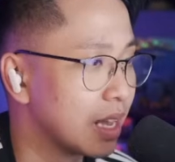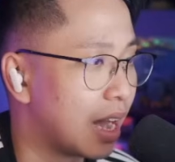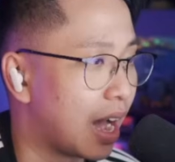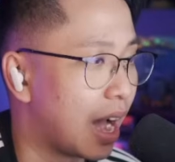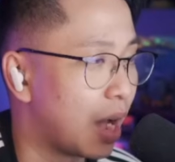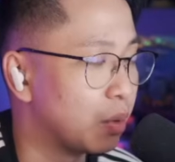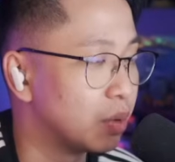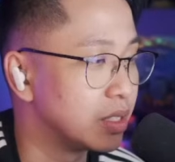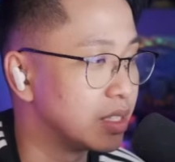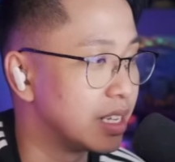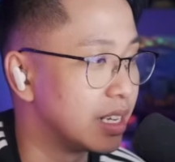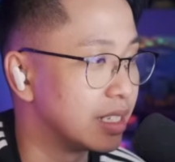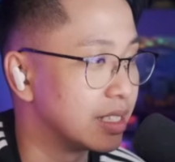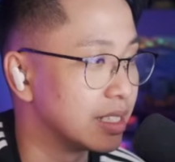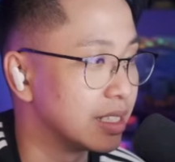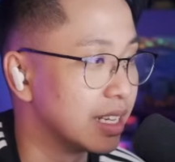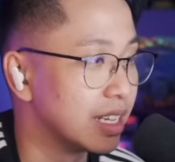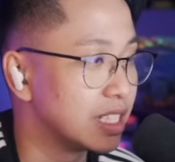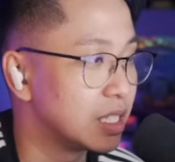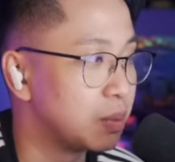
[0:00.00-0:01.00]
I would say it's
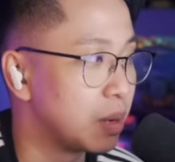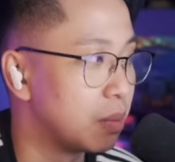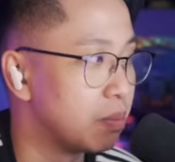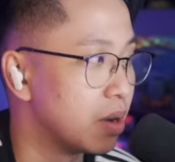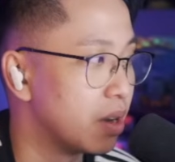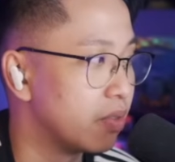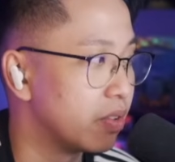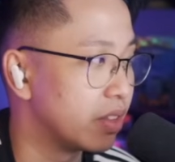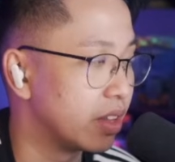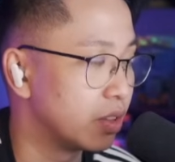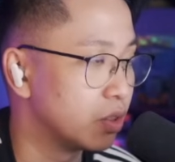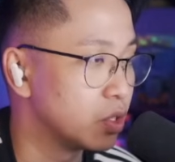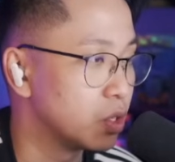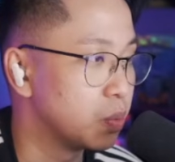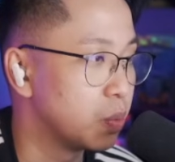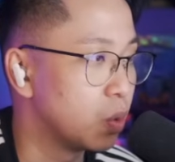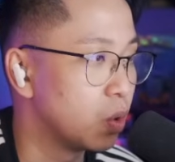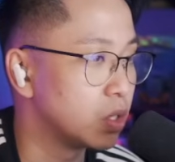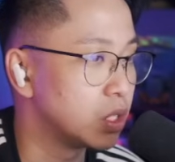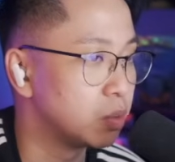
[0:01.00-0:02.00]
less about buffing the other
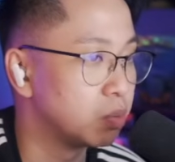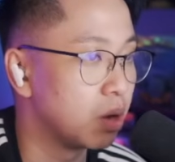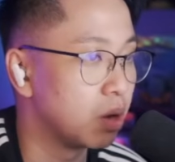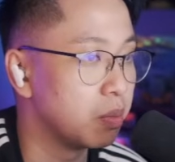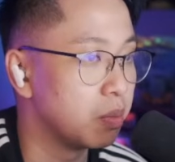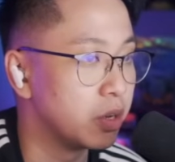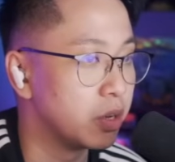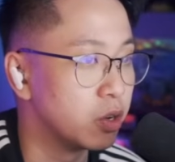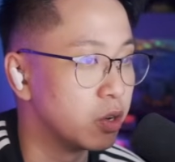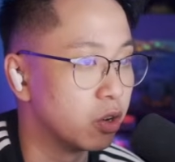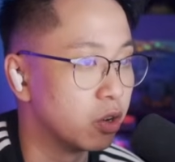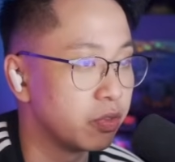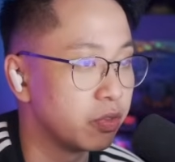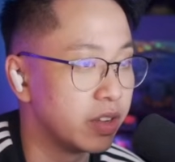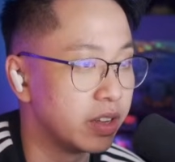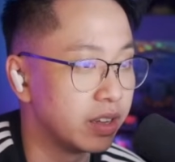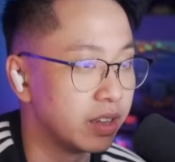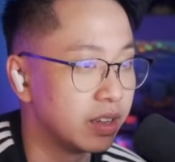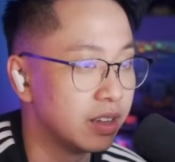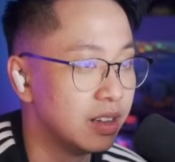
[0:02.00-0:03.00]
supports and probably
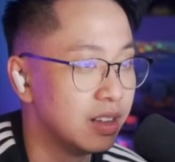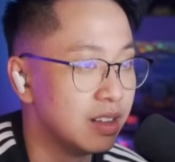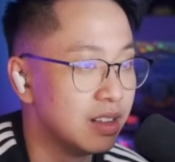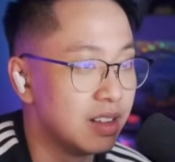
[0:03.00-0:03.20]
nerfing.